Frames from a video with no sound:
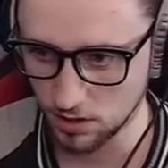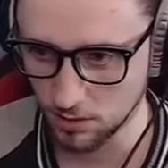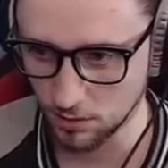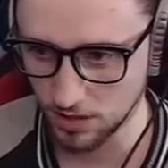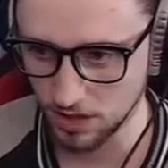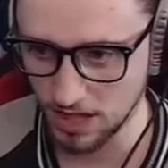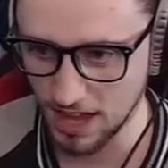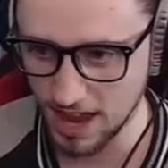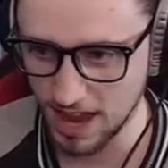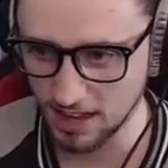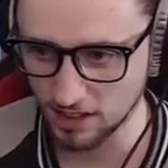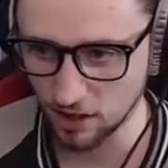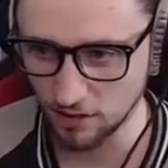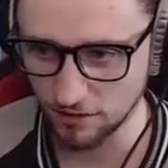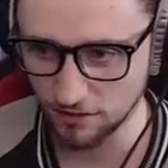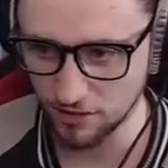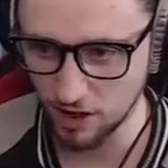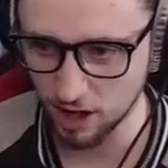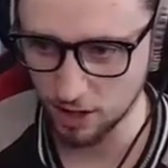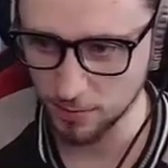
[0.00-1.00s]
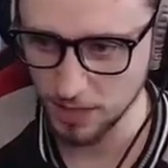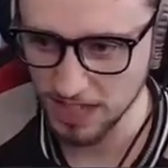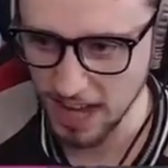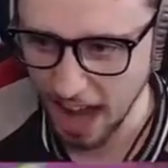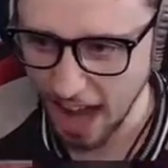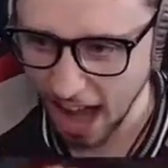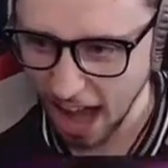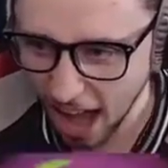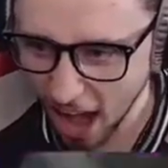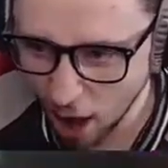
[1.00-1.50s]
oh come on, lag. Don't fuck me
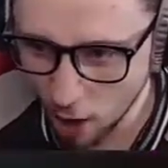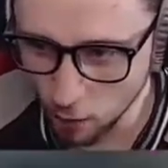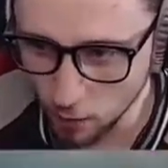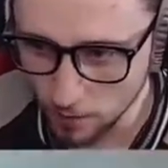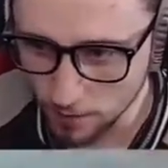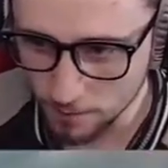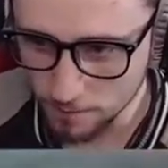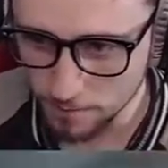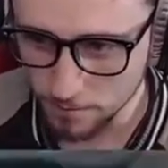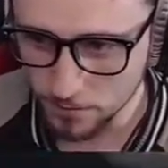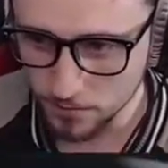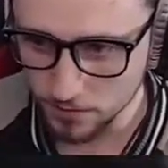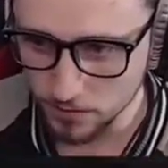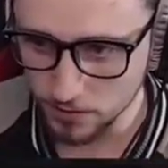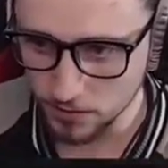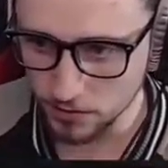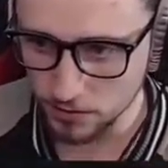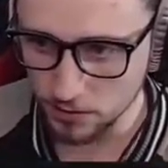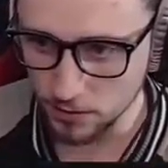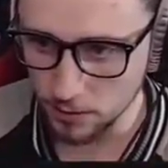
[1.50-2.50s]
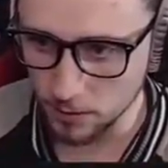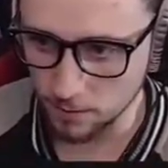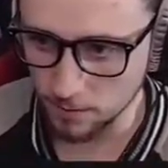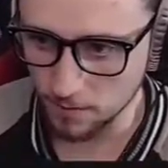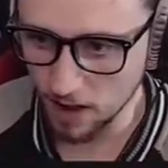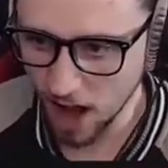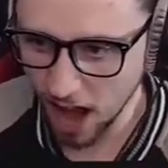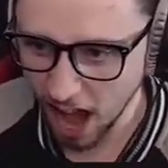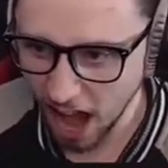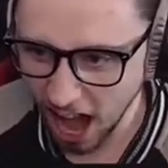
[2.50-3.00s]
now!
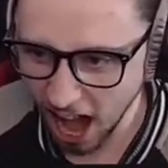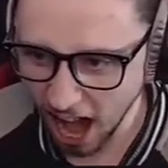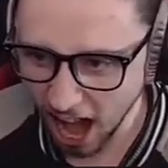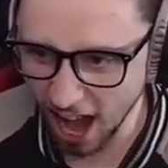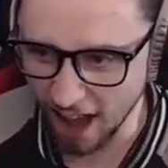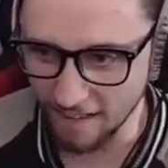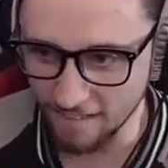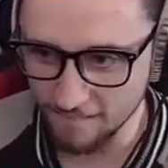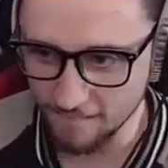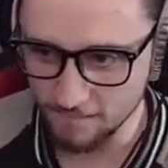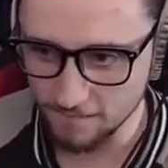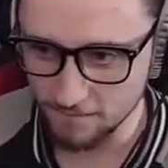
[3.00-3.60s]
Ah!